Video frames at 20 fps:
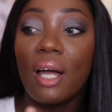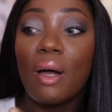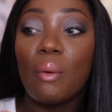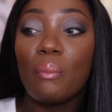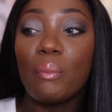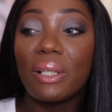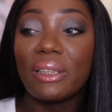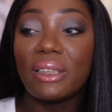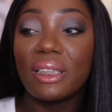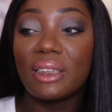
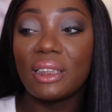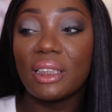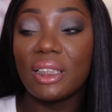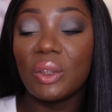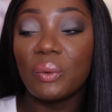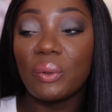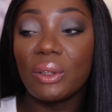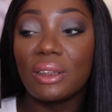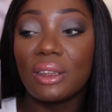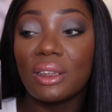But it's
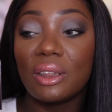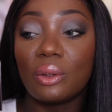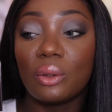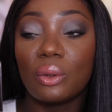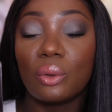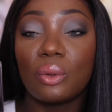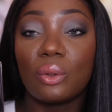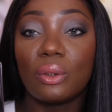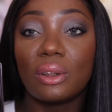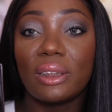interesting to
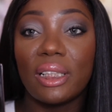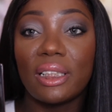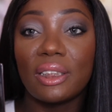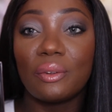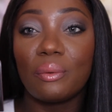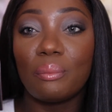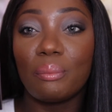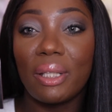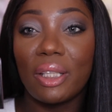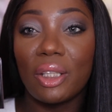know, just
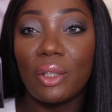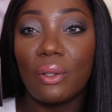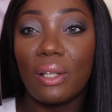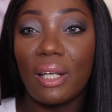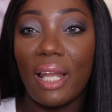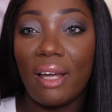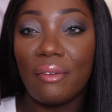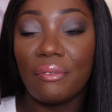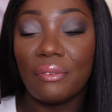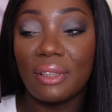to make your
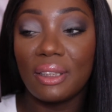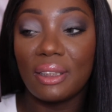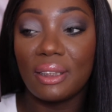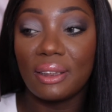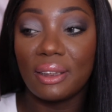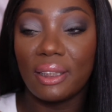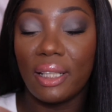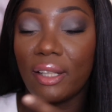life easier,